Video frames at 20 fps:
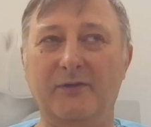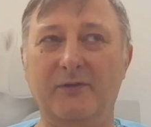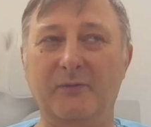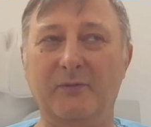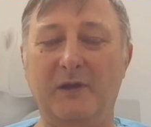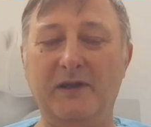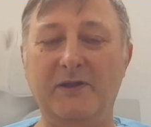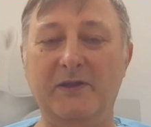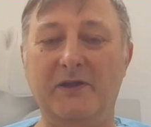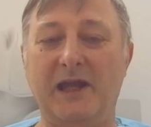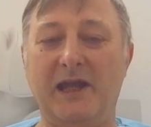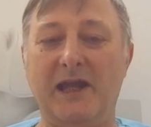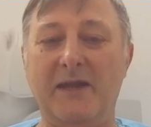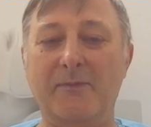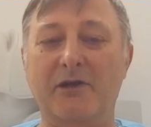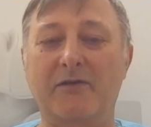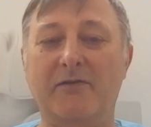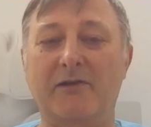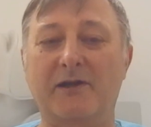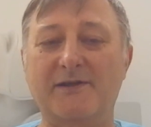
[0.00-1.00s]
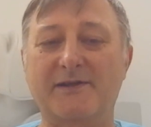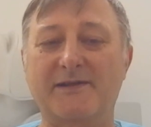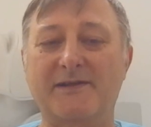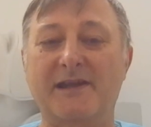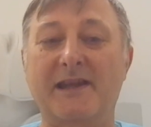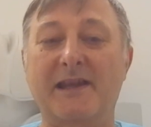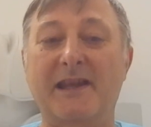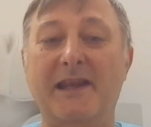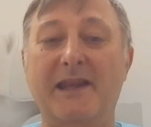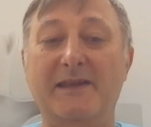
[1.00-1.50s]
when you came across the
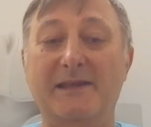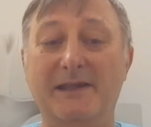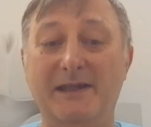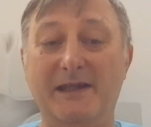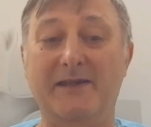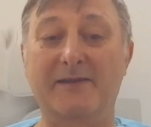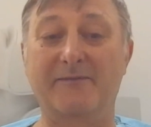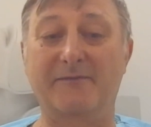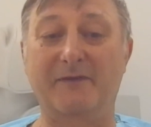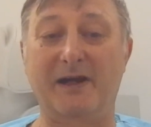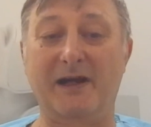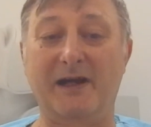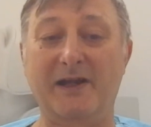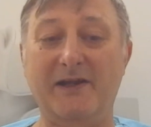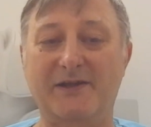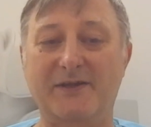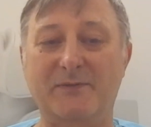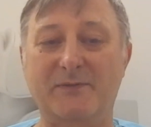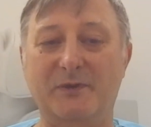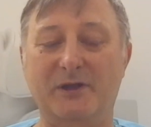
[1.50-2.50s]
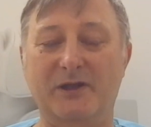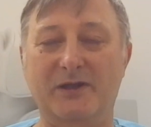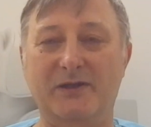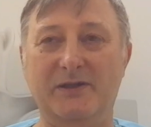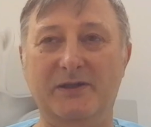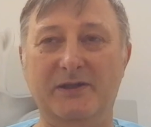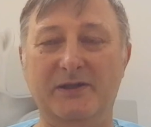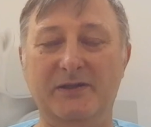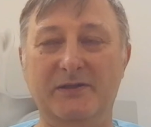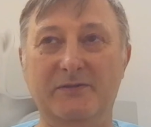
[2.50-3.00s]
Lenire device, were
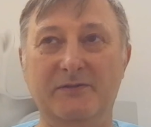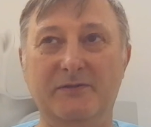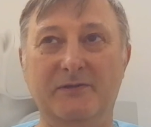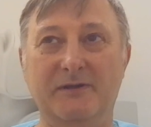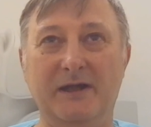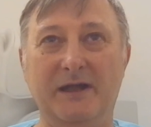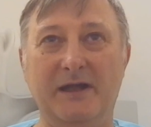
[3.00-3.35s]
you